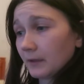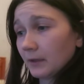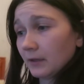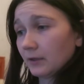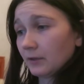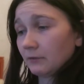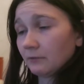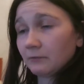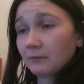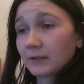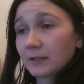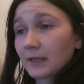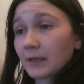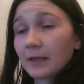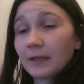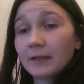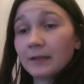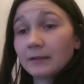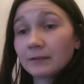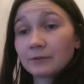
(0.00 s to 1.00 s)
I don't
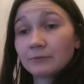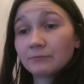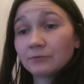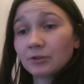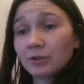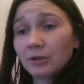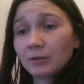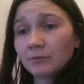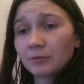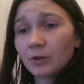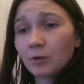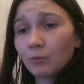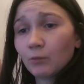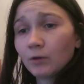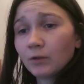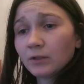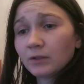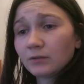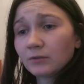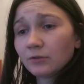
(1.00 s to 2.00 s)
get it sometimes. I
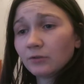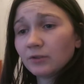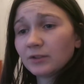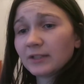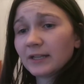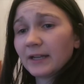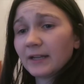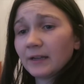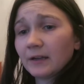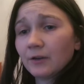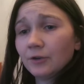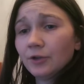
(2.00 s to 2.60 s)
want to do the setting.